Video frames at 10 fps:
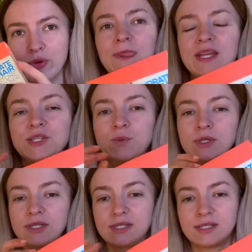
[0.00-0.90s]
This
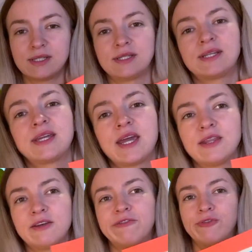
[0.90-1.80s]
was
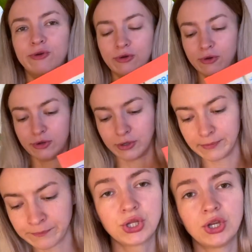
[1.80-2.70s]
together for
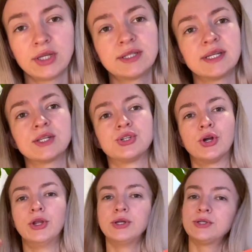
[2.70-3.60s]

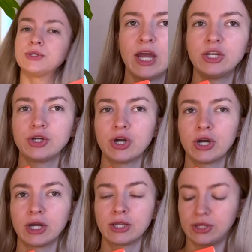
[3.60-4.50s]
$36 and you
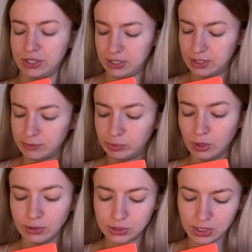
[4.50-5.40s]
got the
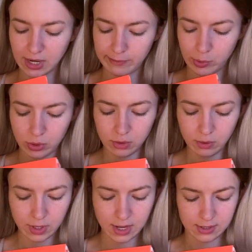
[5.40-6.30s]
blonde shampoo
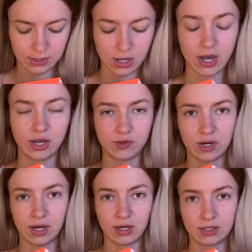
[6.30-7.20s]
and the
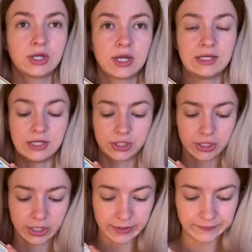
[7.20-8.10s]
hydrate
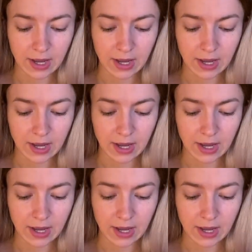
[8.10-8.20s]
conditioner.